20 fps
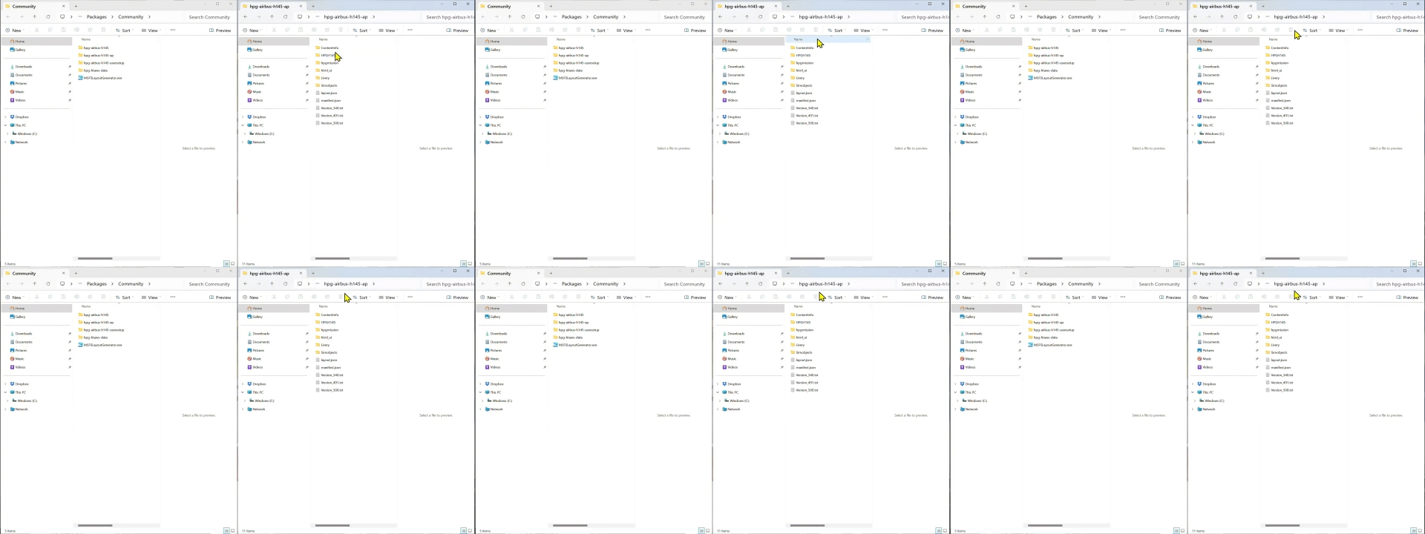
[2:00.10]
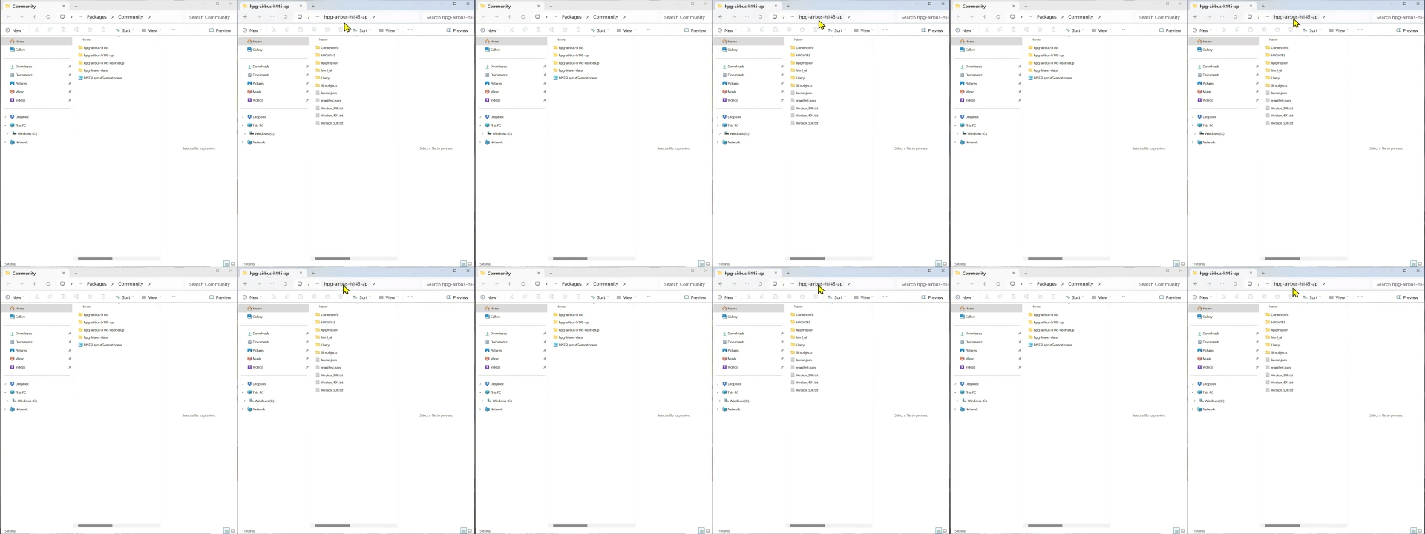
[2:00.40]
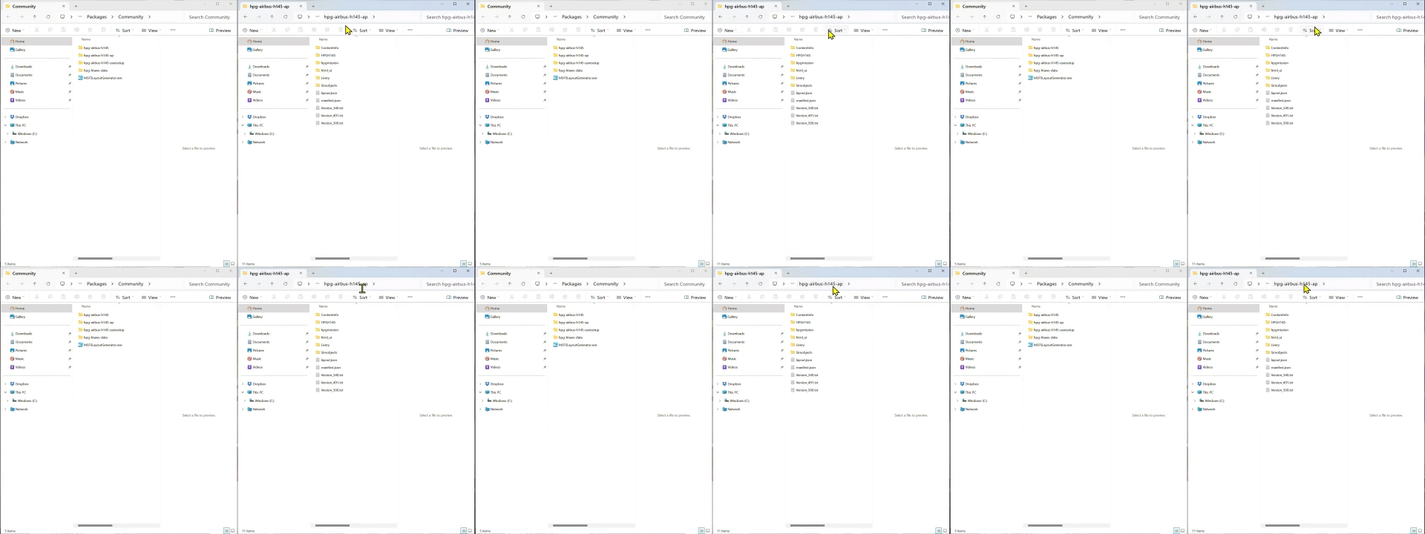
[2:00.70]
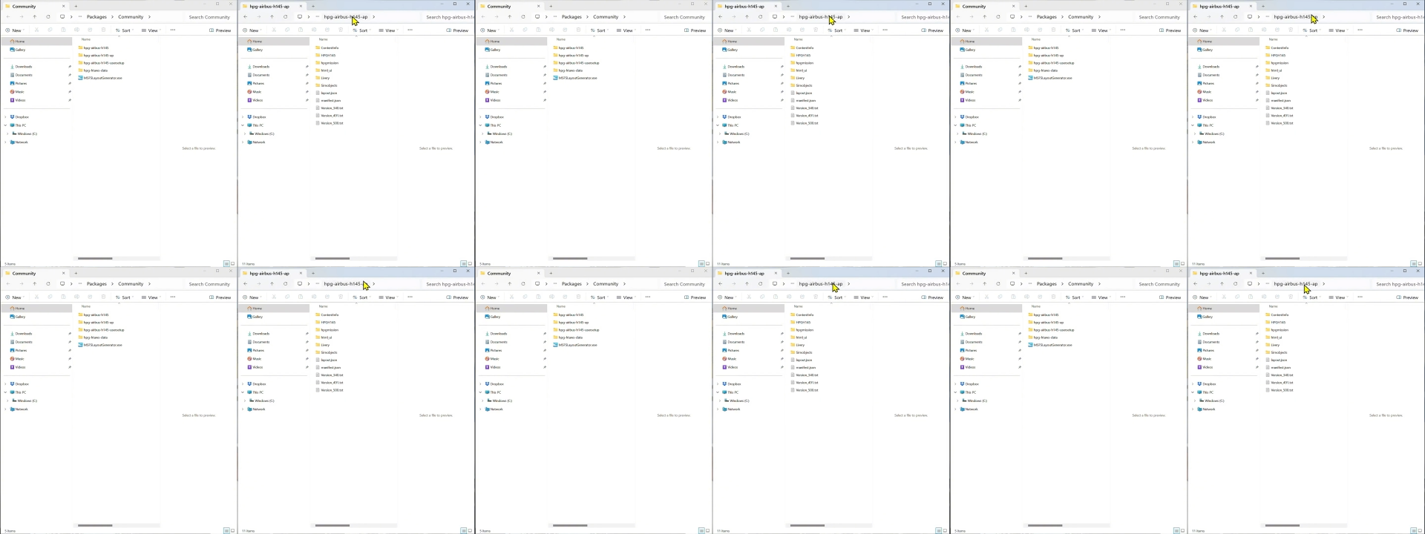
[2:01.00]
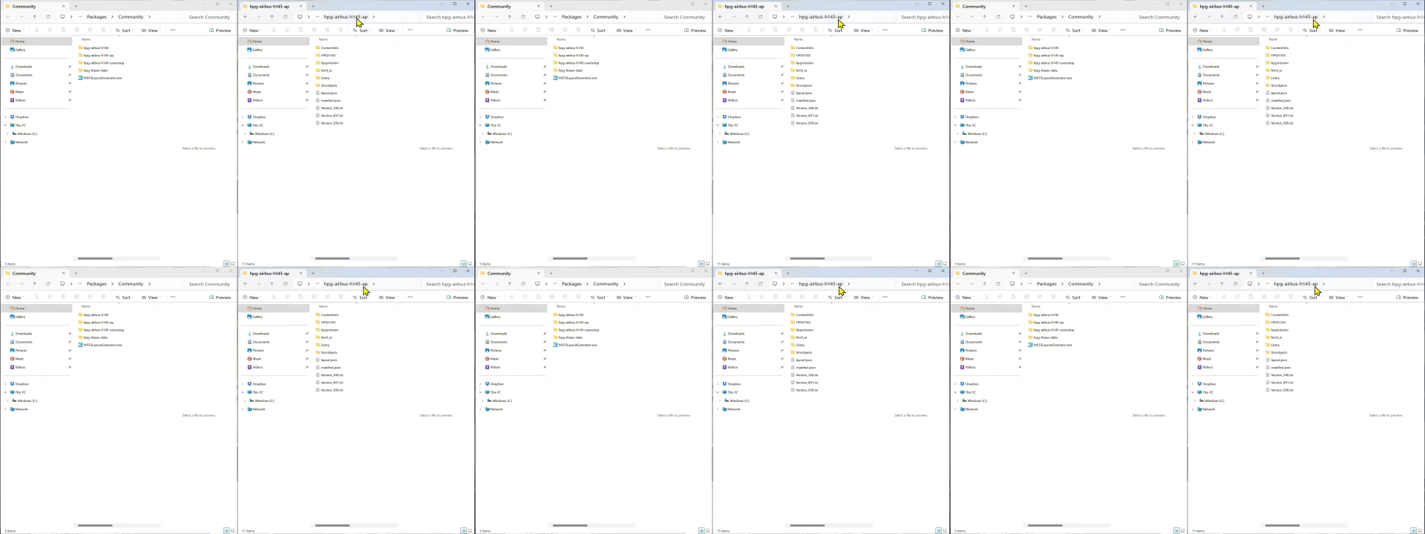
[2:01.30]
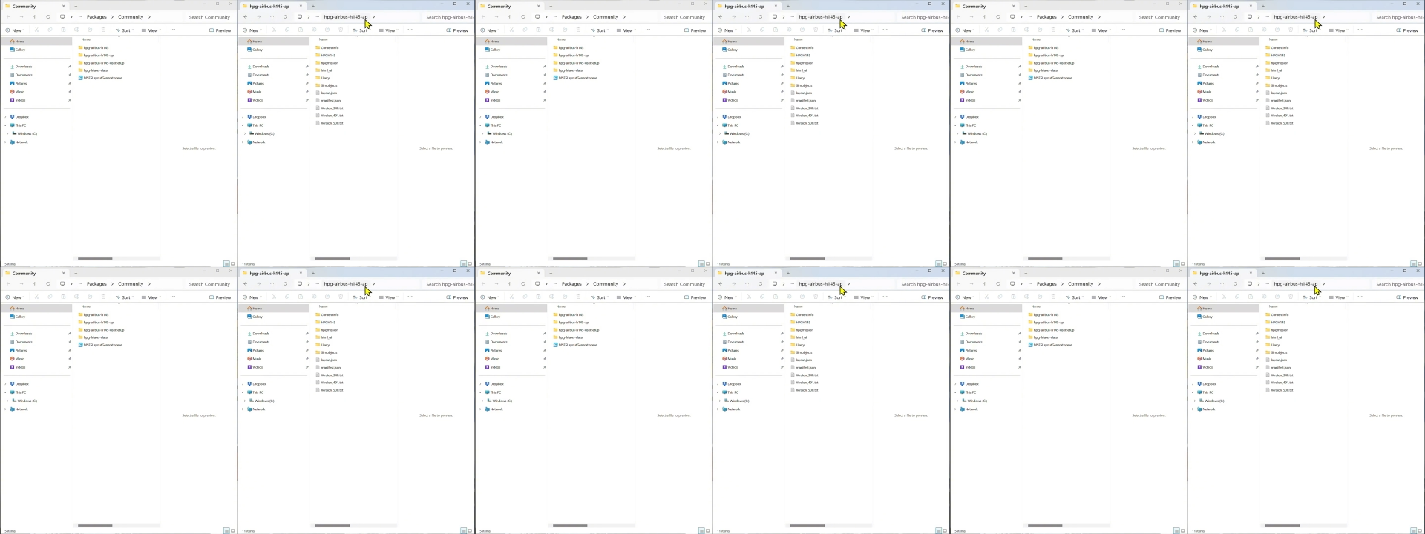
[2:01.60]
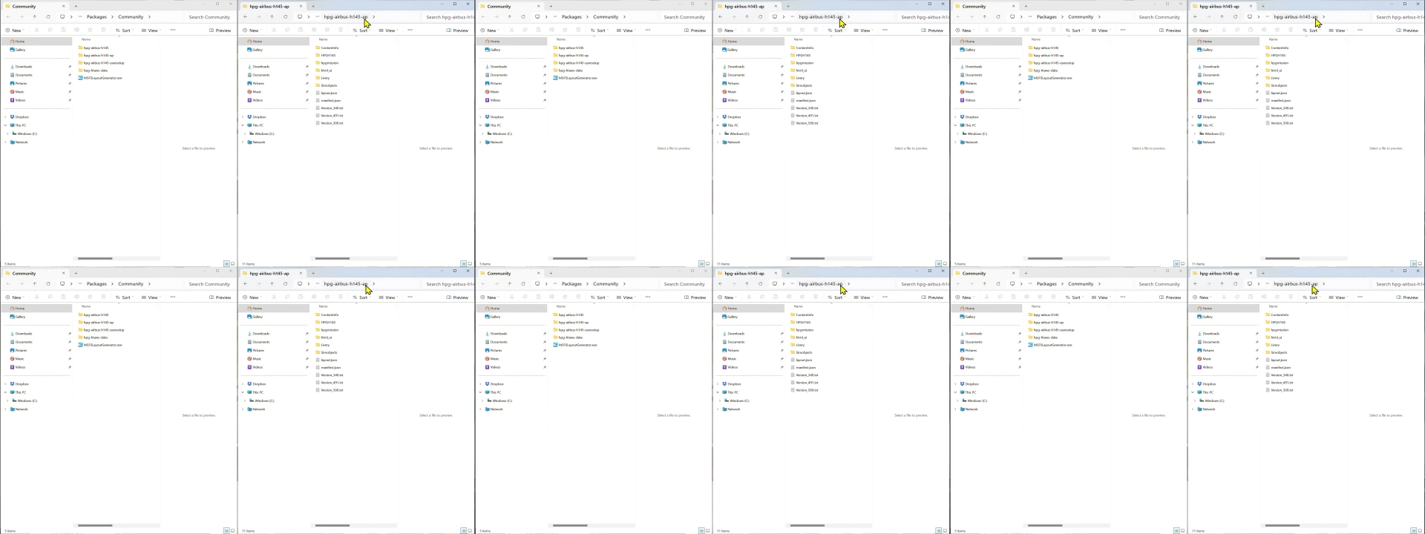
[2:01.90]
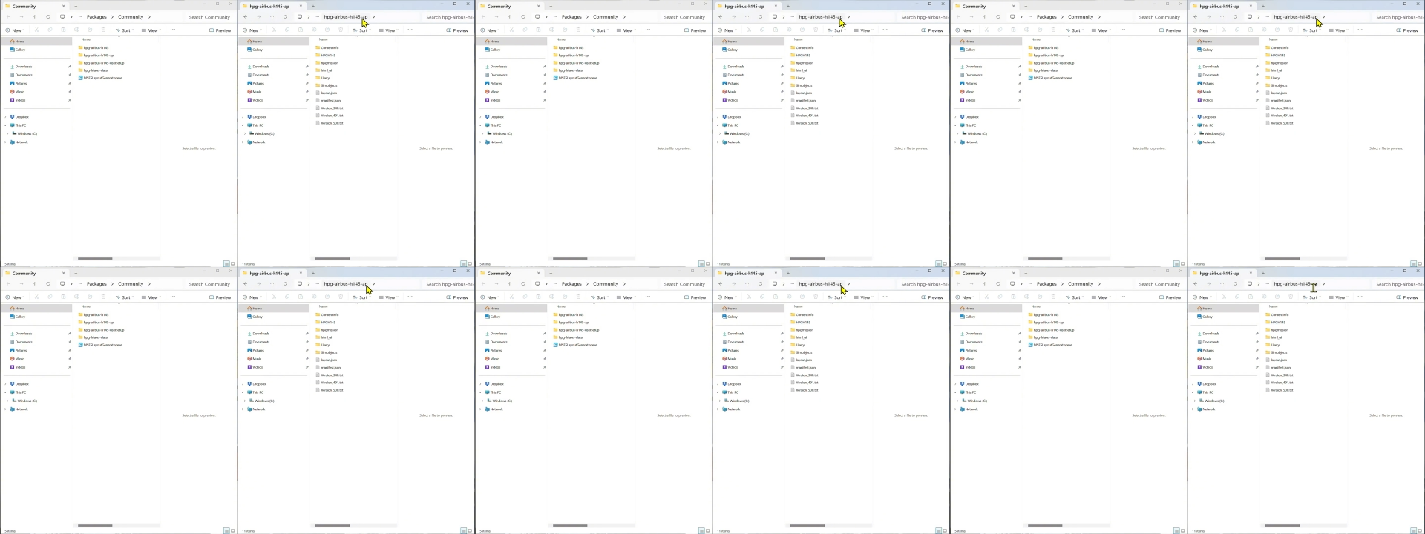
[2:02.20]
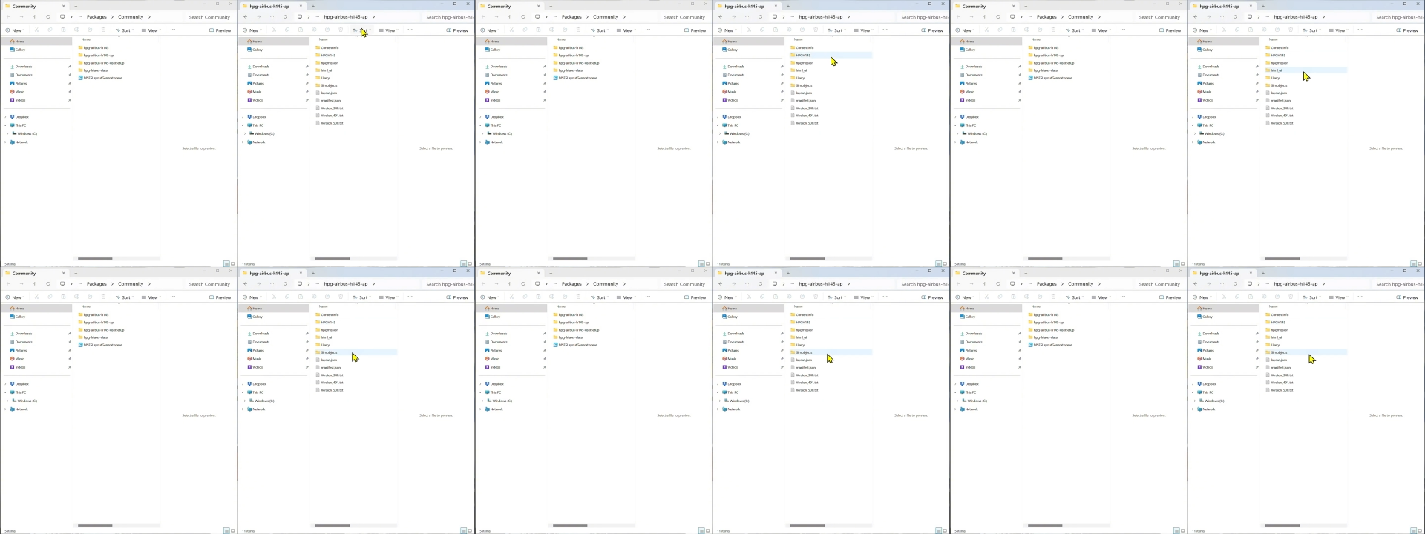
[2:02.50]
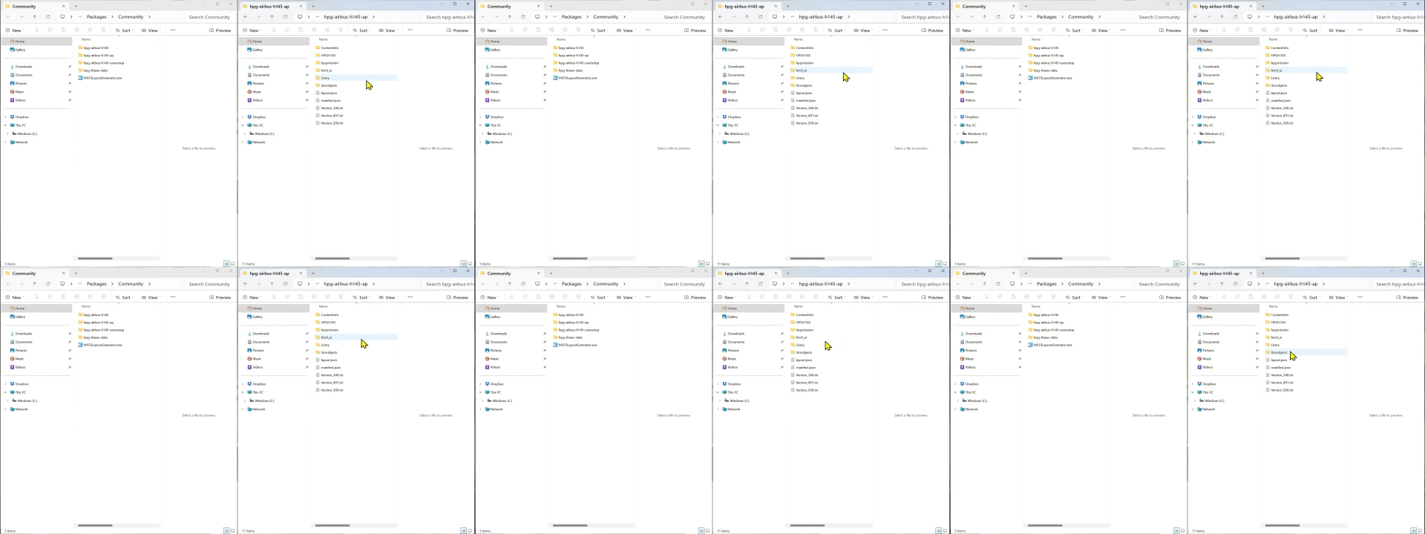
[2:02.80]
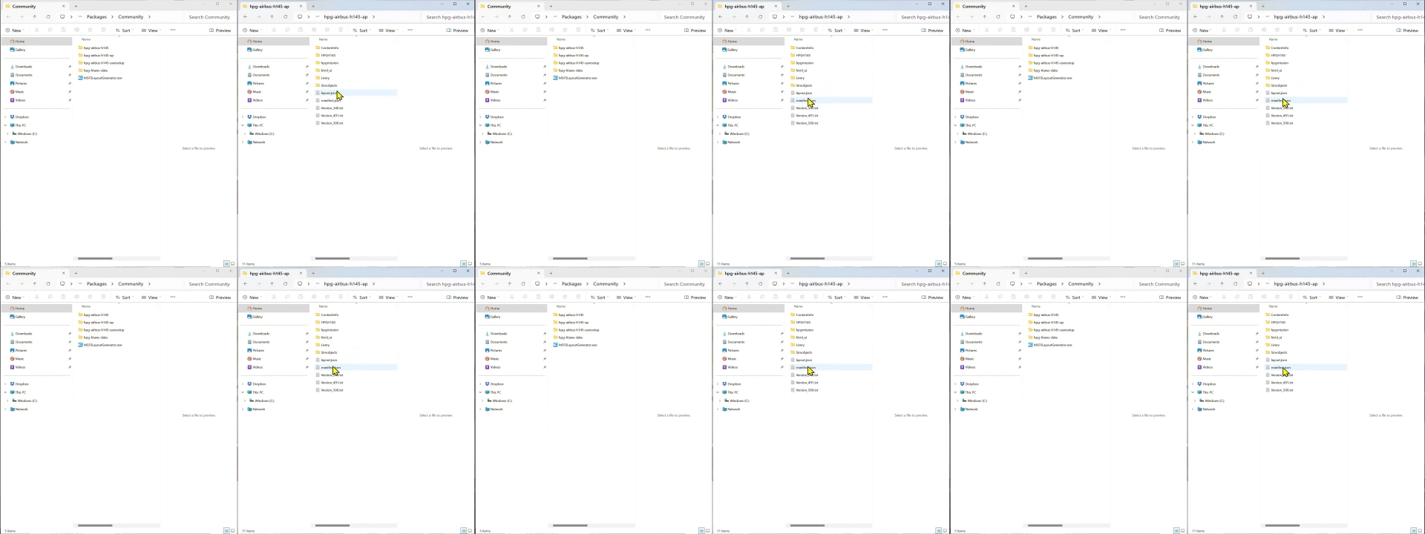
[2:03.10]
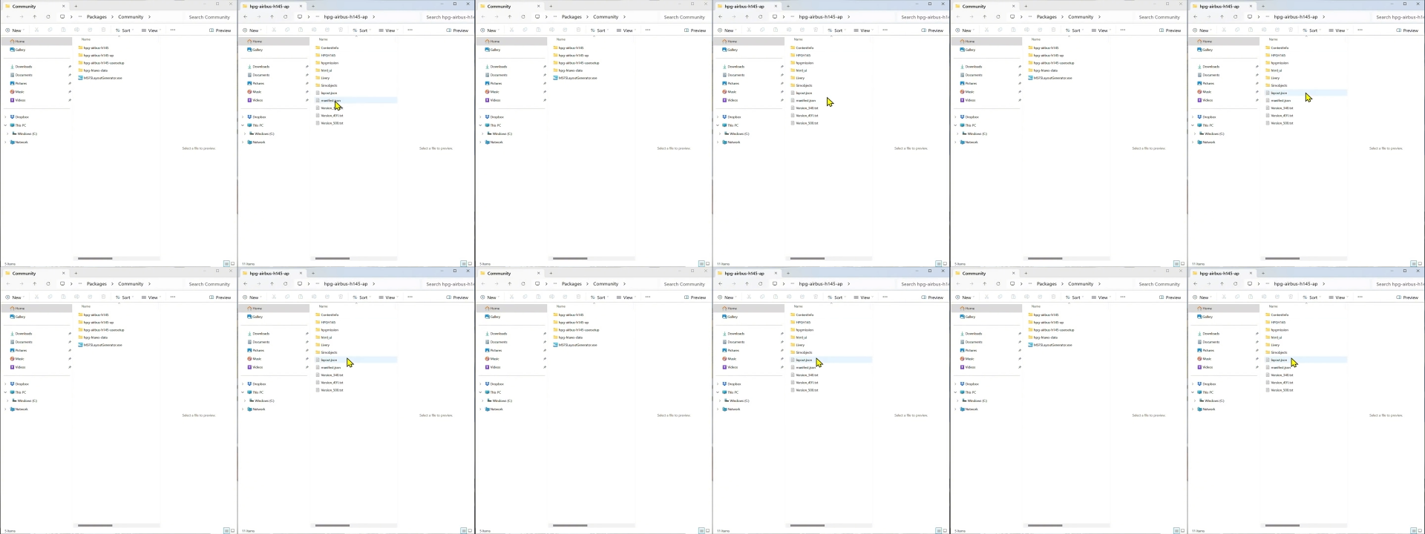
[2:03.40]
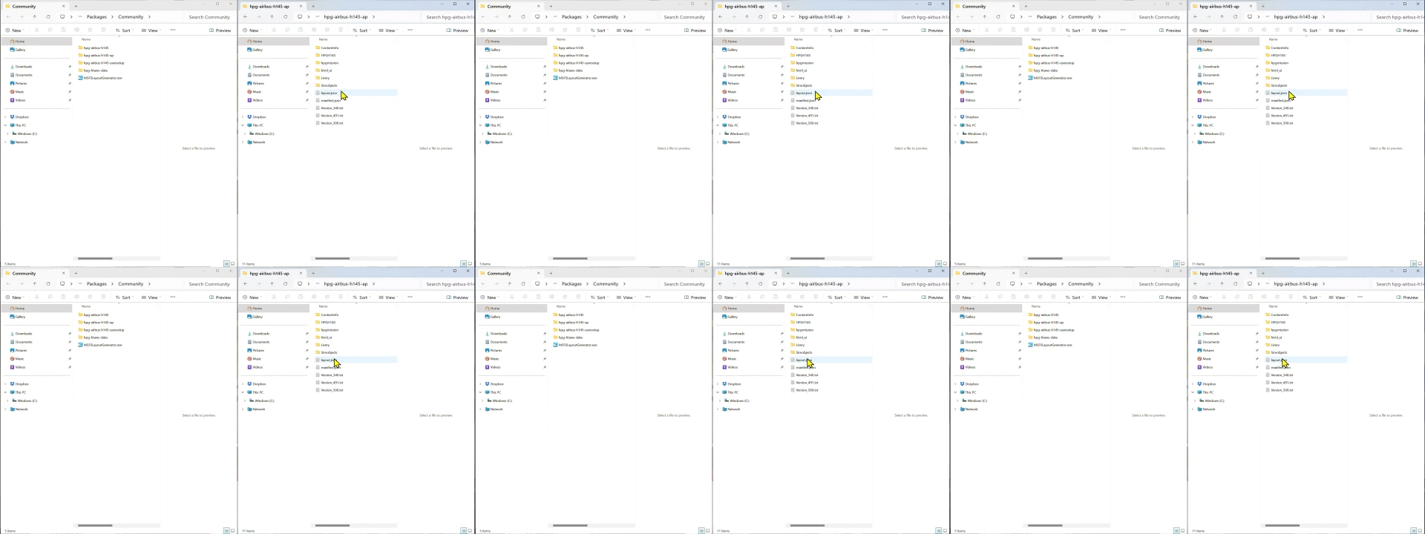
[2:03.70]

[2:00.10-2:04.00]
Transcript: [unreadable: no face in view]